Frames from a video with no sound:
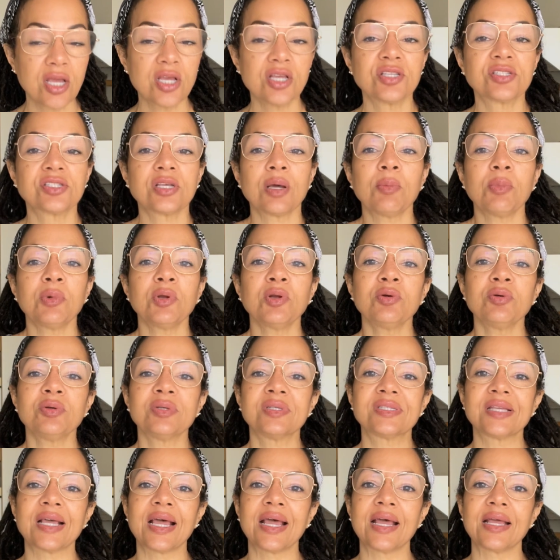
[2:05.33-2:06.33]
Someone who
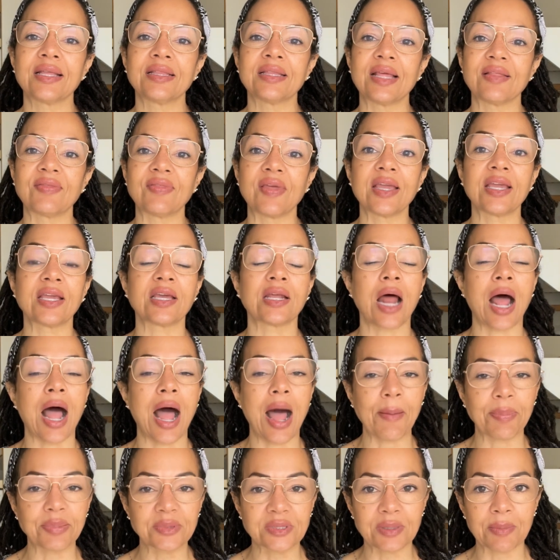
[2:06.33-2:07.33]
said that they could
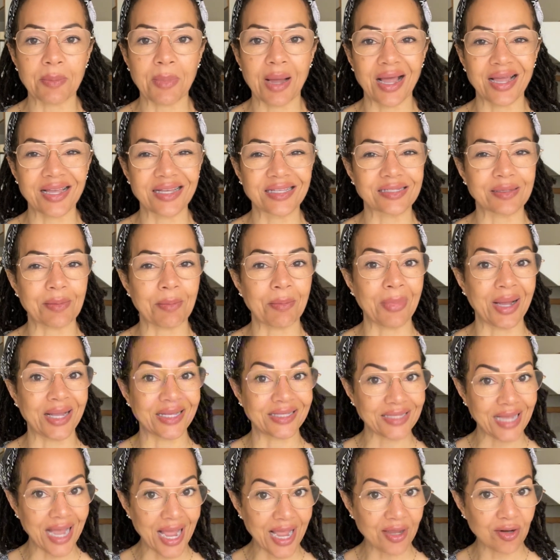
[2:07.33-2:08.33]
optimize my
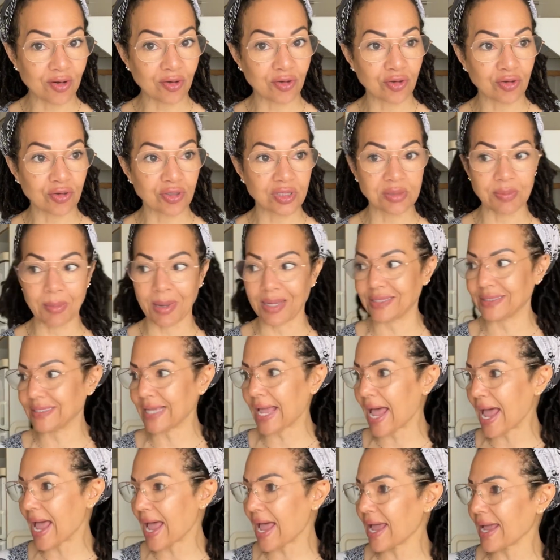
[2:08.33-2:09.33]
titles, my
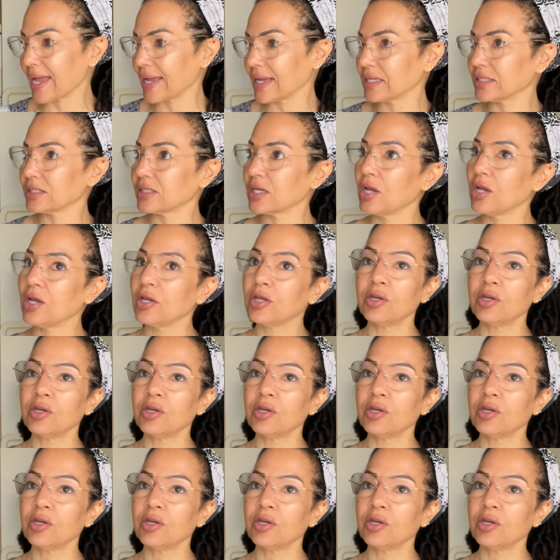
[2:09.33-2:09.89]
tags,